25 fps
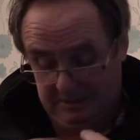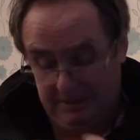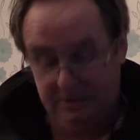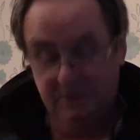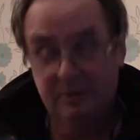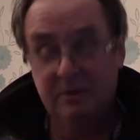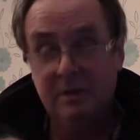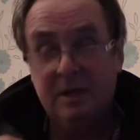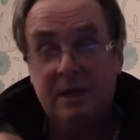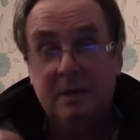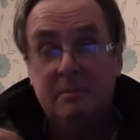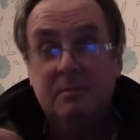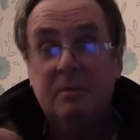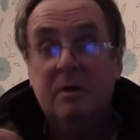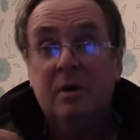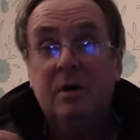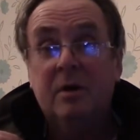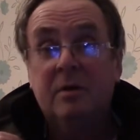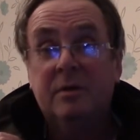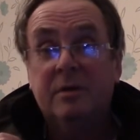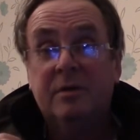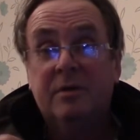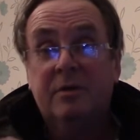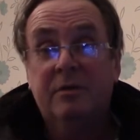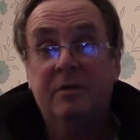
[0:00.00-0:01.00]
I don't need
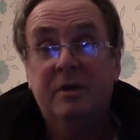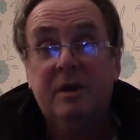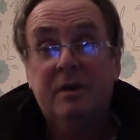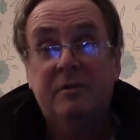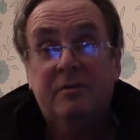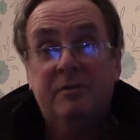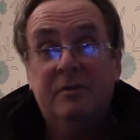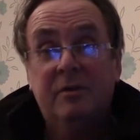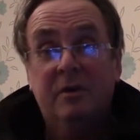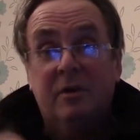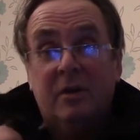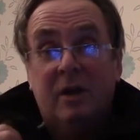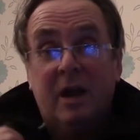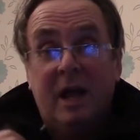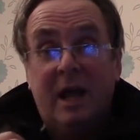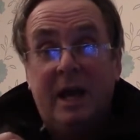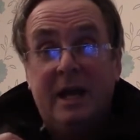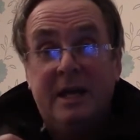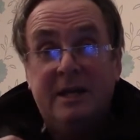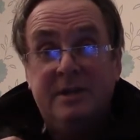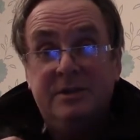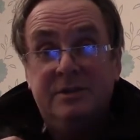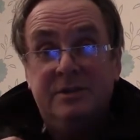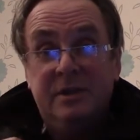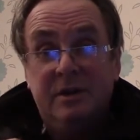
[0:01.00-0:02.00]
more than 3 or 4
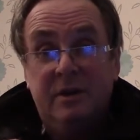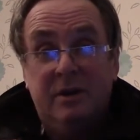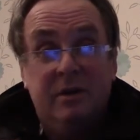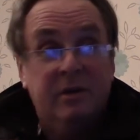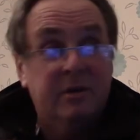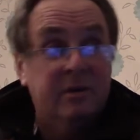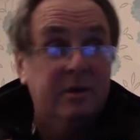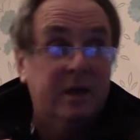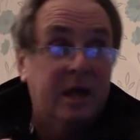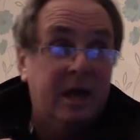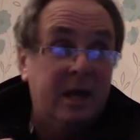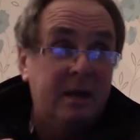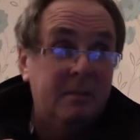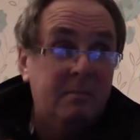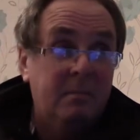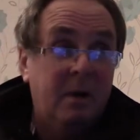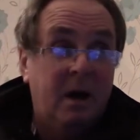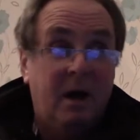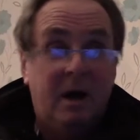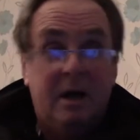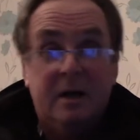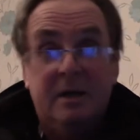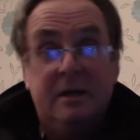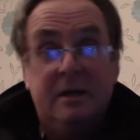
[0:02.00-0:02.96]
layers on a